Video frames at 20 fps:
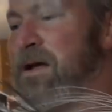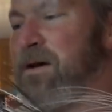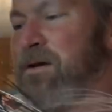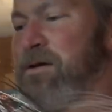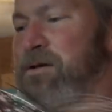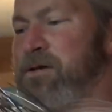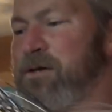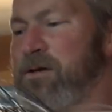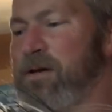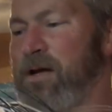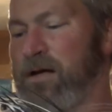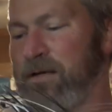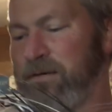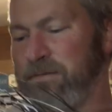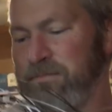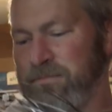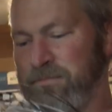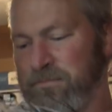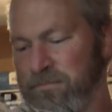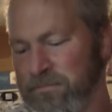long as you're not,
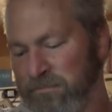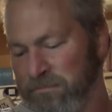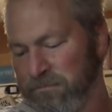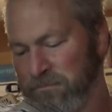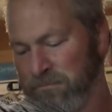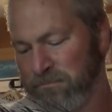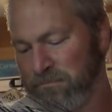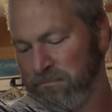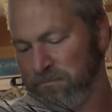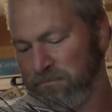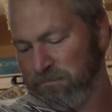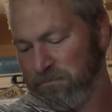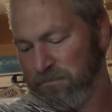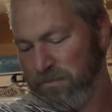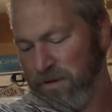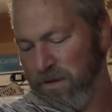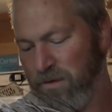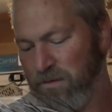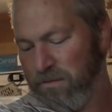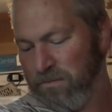
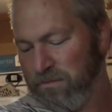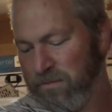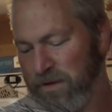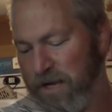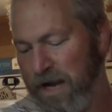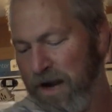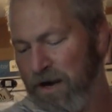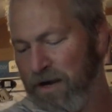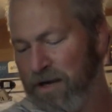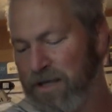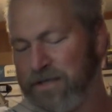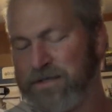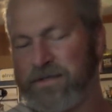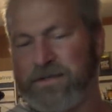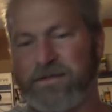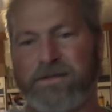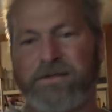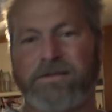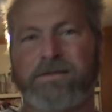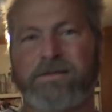you know, careless,